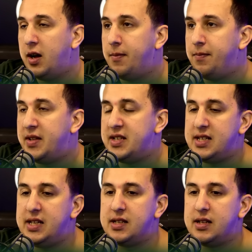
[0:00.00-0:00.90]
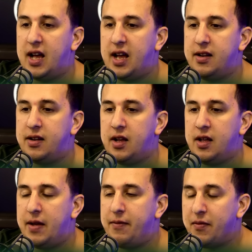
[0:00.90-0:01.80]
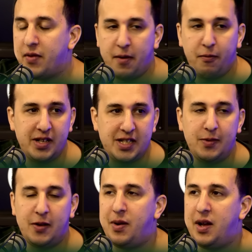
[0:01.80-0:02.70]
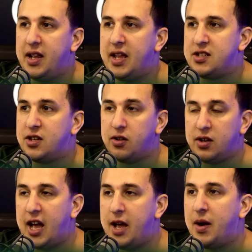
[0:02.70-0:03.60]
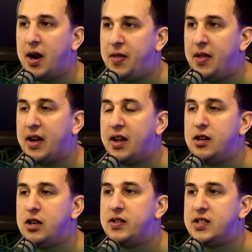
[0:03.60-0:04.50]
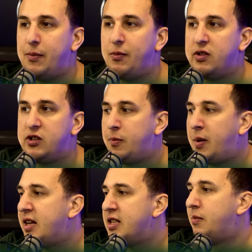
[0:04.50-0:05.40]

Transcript: this season, and they've given every team they've played against a good game, and I think they're going to do the same with Crystal Palace.